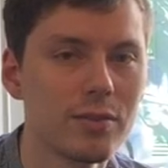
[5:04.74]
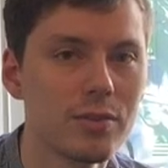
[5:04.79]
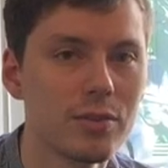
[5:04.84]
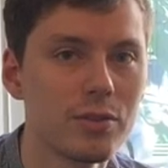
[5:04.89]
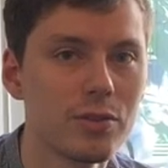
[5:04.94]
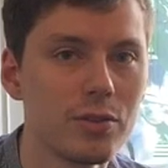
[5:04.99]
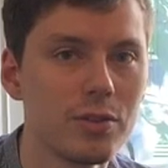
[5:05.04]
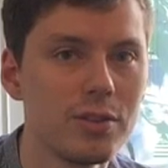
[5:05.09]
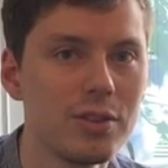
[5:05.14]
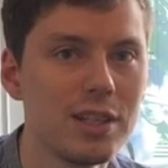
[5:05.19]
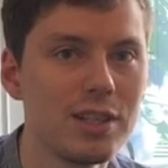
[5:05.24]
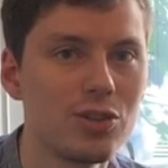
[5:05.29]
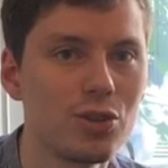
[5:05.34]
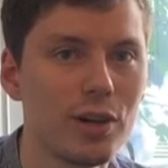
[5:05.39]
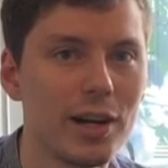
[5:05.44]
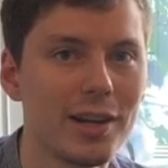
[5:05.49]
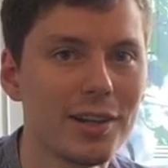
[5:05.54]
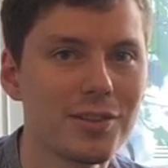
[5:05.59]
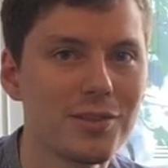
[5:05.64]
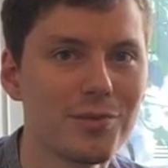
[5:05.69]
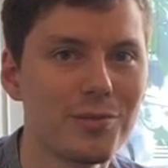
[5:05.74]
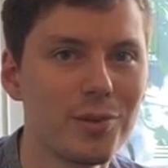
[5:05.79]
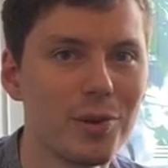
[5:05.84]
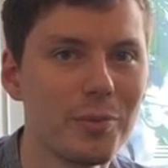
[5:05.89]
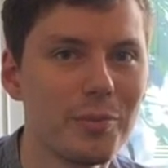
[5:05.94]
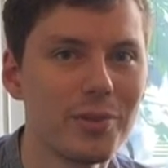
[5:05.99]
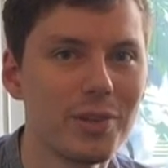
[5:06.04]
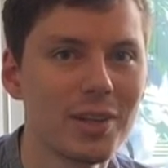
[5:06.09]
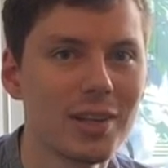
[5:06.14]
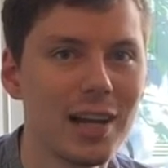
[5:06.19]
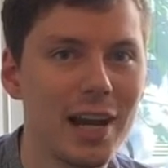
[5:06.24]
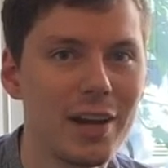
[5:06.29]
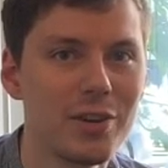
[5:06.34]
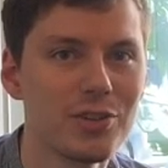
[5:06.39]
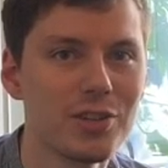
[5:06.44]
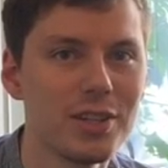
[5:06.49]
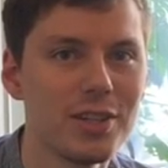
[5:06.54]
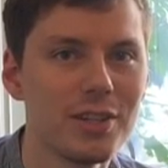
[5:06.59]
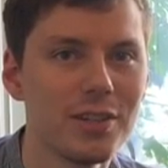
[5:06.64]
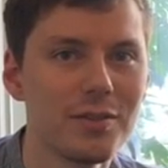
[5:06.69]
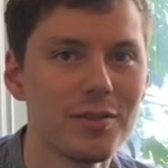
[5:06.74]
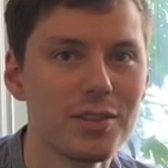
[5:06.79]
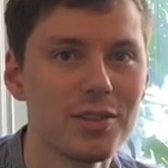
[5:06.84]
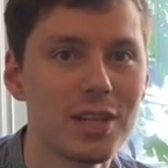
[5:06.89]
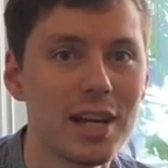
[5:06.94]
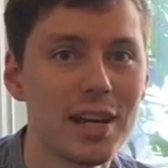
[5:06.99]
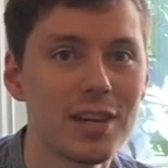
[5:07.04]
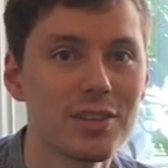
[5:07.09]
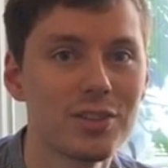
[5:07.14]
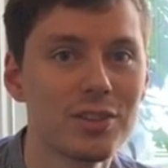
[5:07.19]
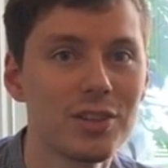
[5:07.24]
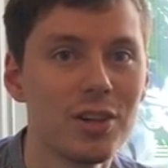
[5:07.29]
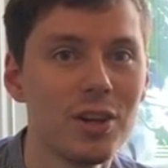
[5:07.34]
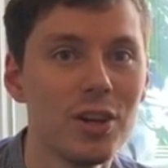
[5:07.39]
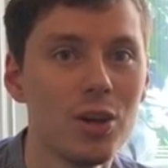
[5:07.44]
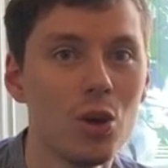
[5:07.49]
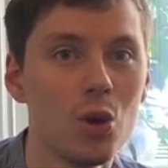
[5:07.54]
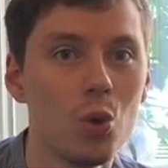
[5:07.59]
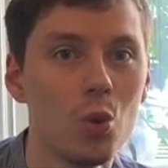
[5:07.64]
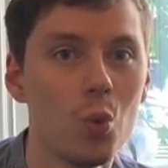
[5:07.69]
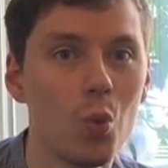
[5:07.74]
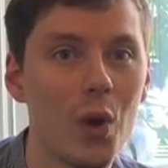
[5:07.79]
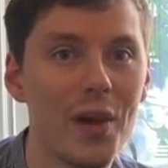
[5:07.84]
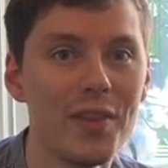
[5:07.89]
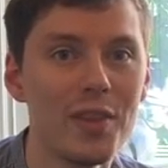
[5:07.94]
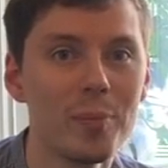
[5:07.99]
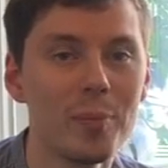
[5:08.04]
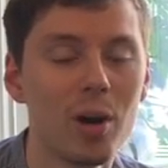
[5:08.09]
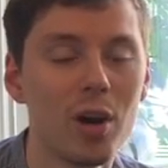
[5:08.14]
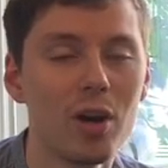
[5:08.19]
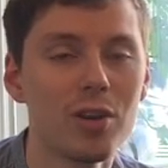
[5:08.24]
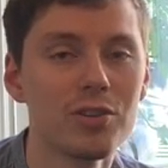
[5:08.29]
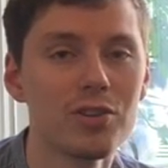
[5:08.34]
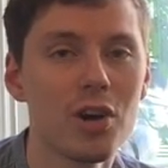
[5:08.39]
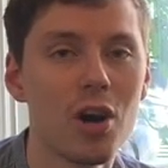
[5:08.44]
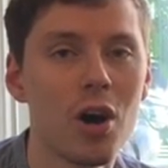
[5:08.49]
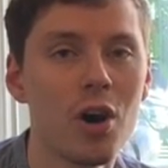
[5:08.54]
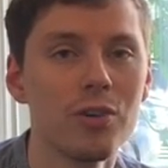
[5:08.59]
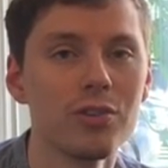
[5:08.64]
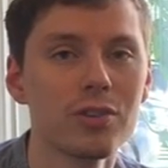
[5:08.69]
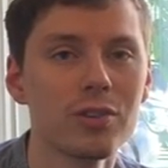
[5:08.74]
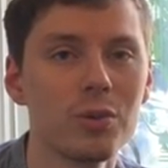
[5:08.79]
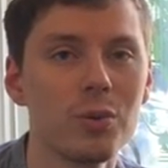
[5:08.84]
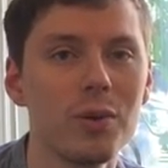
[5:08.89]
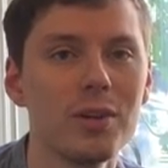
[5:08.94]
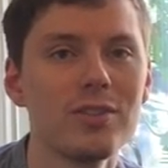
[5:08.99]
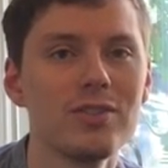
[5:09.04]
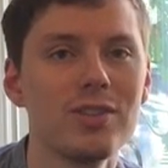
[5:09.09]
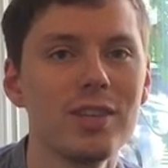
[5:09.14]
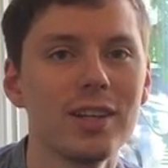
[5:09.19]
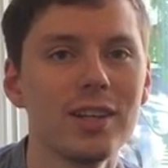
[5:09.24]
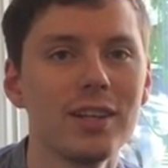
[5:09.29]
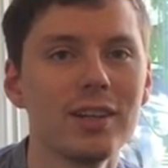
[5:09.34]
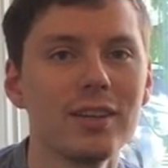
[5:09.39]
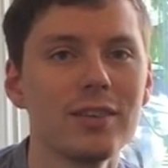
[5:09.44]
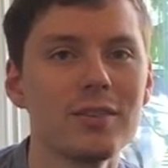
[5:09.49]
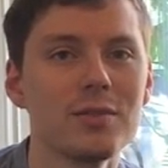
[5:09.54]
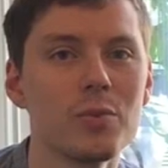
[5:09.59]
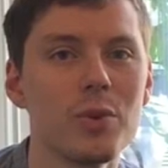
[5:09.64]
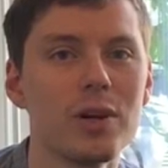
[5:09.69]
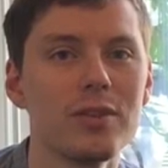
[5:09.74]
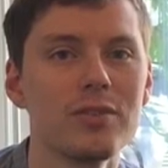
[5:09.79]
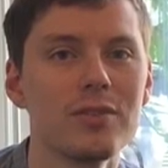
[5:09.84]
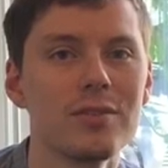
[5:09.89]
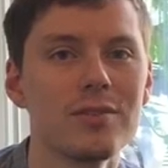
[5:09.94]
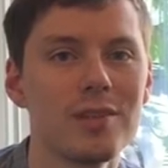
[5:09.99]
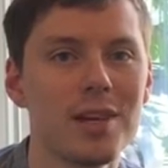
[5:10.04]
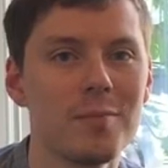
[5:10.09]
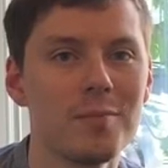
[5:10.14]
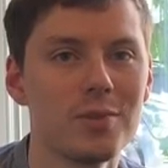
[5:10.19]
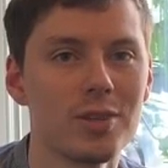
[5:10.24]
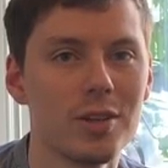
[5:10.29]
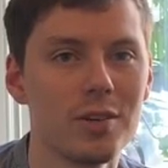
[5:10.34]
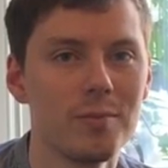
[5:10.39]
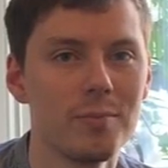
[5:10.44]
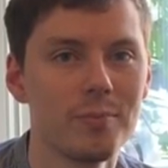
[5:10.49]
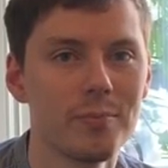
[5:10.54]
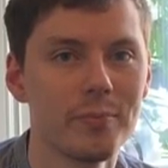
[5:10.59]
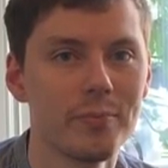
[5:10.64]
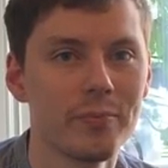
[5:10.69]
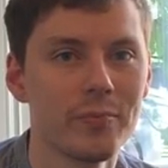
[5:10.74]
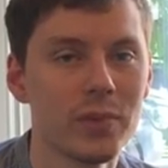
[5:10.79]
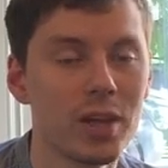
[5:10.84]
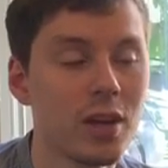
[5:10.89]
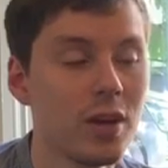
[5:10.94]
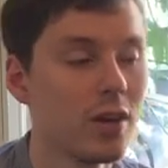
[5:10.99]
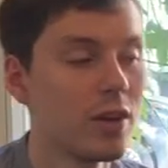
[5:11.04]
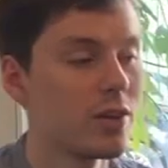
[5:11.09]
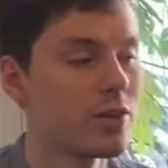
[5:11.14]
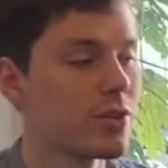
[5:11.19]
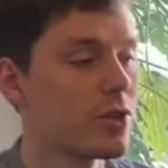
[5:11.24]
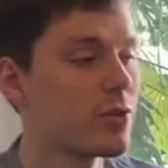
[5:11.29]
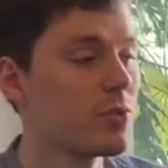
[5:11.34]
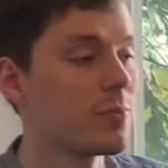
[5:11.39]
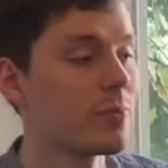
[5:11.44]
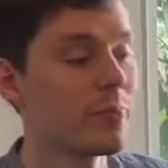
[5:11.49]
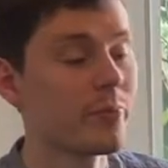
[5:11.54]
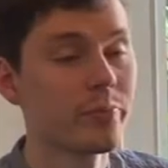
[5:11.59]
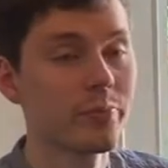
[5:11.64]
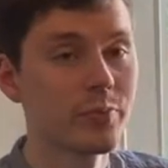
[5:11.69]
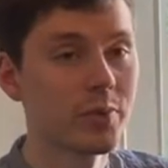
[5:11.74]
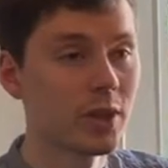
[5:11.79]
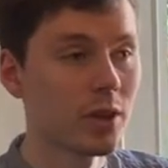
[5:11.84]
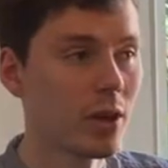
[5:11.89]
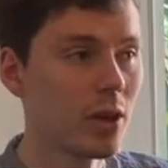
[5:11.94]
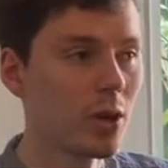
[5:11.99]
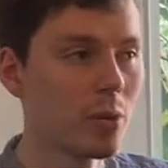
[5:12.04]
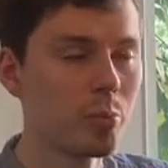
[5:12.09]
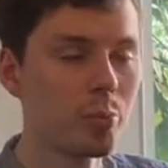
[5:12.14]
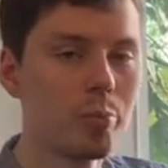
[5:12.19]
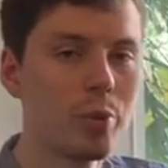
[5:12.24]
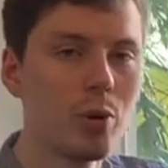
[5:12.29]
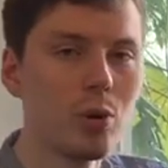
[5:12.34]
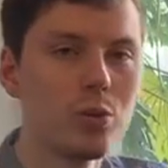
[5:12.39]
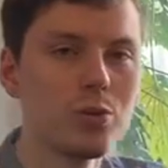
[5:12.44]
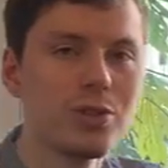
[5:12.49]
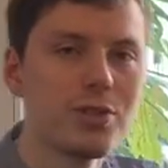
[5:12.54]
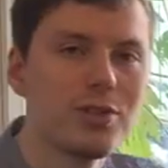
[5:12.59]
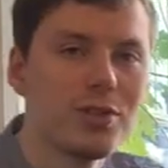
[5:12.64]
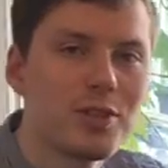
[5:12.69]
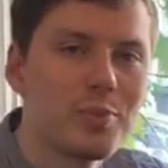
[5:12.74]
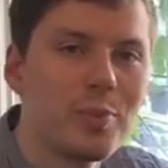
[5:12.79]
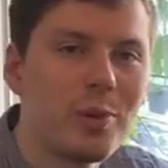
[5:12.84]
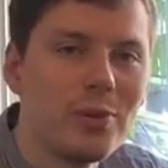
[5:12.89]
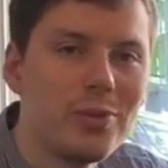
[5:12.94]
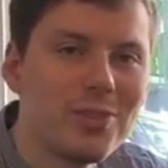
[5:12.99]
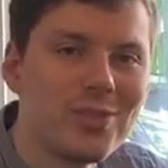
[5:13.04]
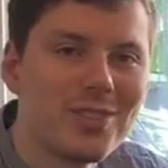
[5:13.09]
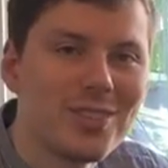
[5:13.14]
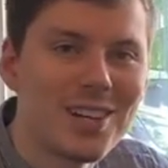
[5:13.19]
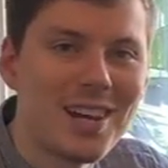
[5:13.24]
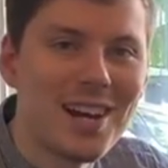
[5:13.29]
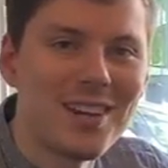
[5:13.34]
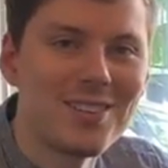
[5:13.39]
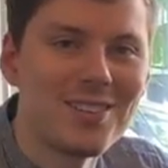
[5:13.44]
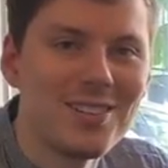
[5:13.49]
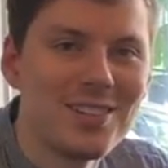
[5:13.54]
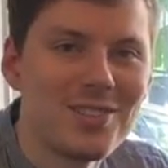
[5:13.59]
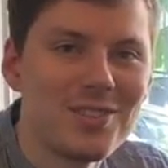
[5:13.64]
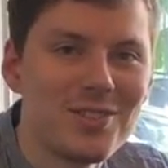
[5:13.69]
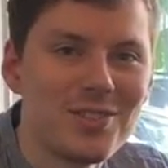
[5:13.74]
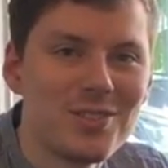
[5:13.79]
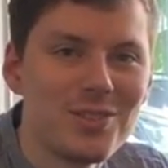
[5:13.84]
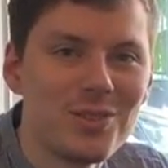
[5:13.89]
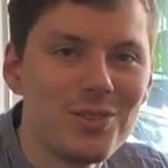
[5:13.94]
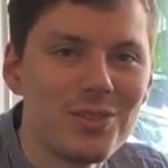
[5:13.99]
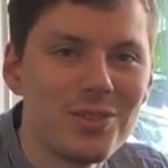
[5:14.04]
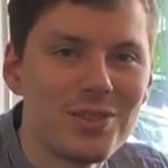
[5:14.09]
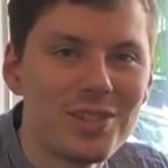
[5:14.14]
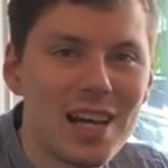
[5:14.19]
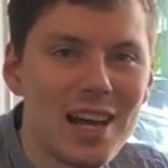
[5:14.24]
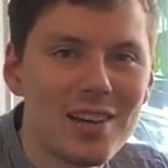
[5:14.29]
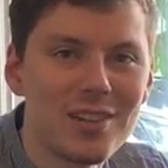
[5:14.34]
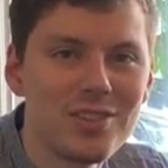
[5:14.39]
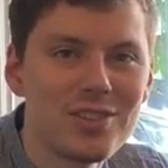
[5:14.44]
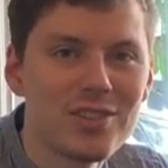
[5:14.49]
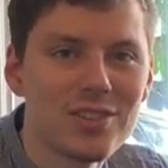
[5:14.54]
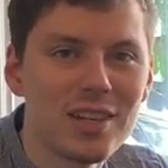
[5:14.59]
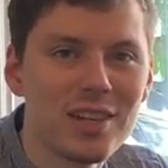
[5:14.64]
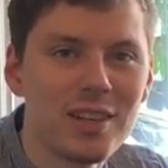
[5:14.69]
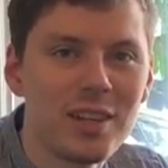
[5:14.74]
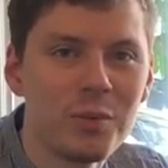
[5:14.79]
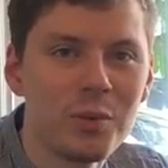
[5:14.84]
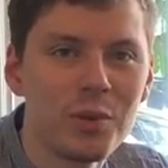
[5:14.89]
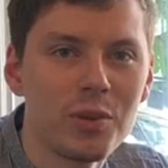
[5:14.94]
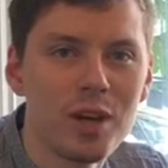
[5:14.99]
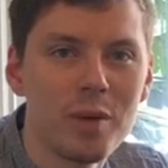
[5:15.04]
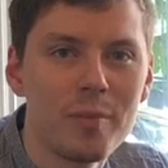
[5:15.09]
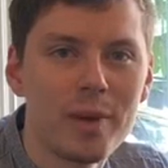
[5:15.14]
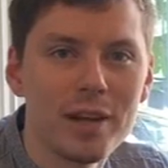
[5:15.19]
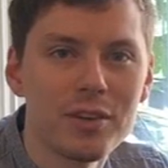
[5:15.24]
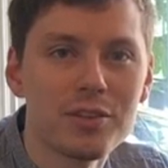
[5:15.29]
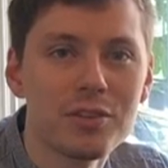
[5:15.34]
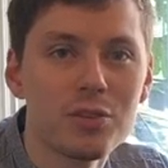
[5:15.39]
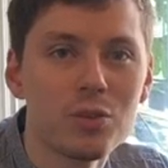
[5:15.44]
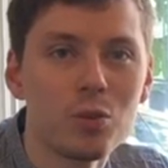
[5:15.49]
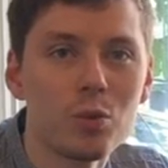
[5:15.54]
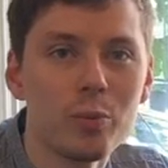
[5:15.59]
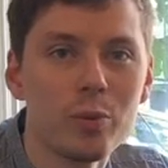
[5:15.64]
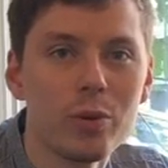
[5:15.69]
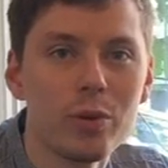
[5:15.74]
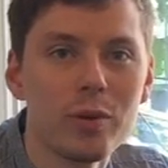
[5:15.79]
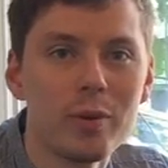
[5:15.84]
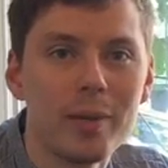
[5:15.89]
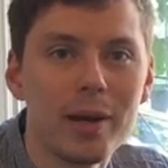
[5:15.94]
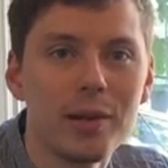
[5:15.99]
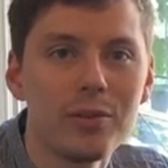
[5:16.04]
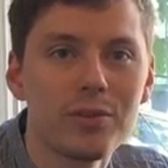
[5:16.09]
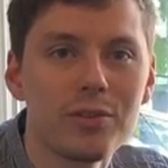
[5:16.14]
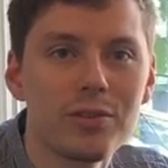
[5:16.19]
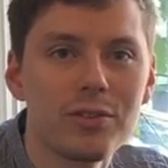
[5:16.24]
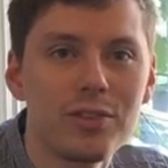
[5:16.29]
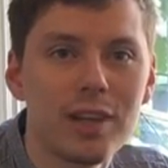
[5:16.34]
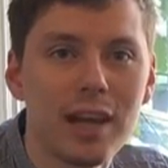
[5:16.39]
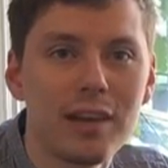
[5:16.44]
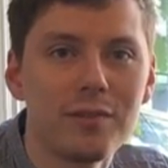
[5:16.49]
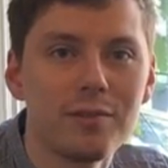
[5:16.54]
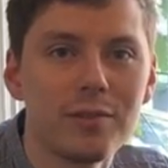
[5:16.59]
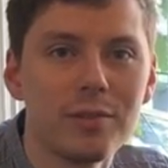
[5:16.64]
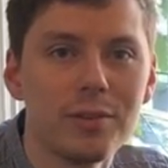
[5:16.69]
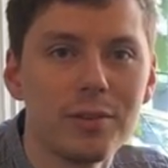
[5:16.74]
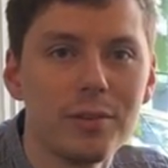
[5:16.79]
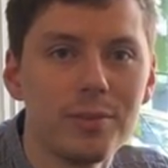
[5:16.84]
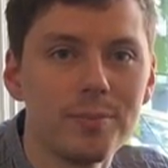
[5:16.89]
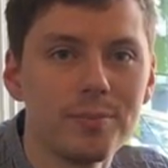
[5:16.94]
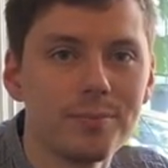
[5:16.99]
sorry, detract from the clarity of the text when the parts aren't quite singing the words at the same time. So pause at this point and listen to the Tallis and then we'll come back to talk more about Stanford.